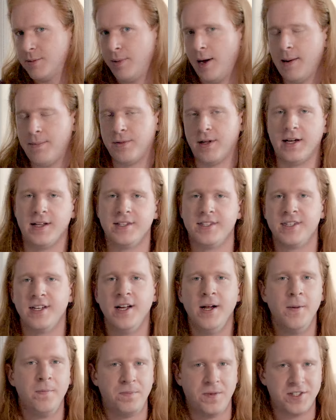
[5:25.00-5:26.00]
pipelines.
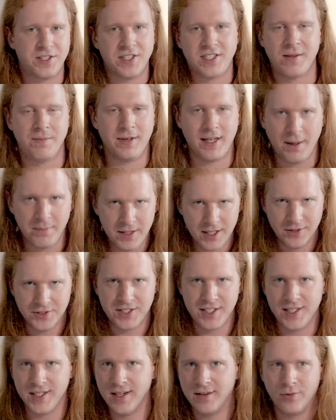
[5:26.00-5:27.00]
This is something I'm
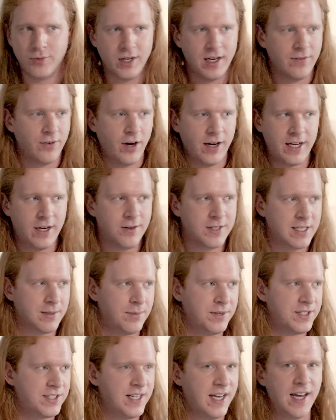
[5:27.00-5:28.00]
guilty of. Whenever I hear
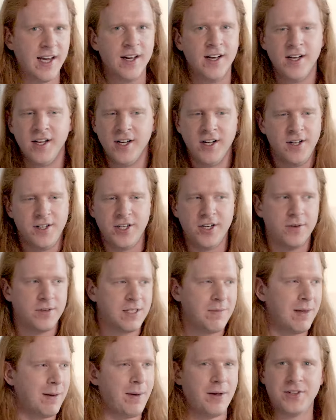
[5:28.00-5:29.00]
someone say,
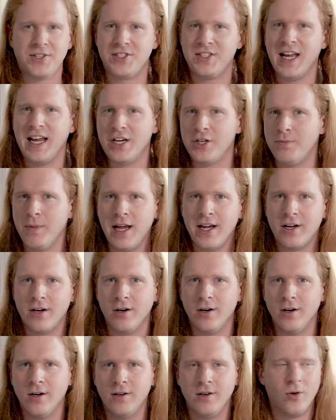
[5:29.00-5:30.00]
something about
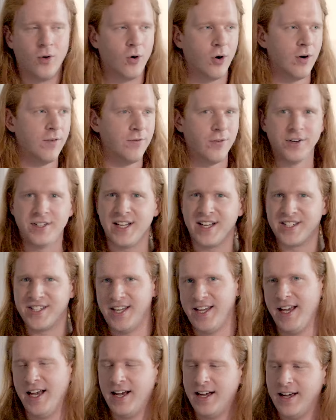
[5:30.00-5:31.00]
SageMaker or Vertex
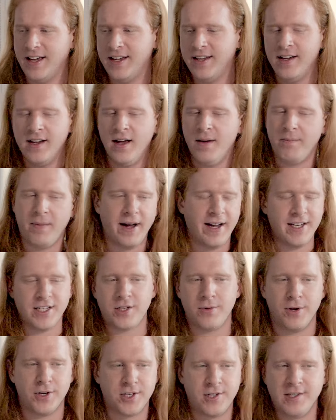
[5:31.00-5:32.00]
AI, my
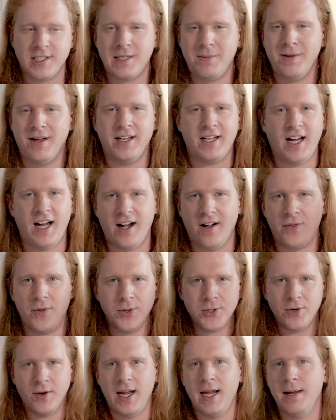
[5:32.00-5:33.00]
intuition is to be like, those are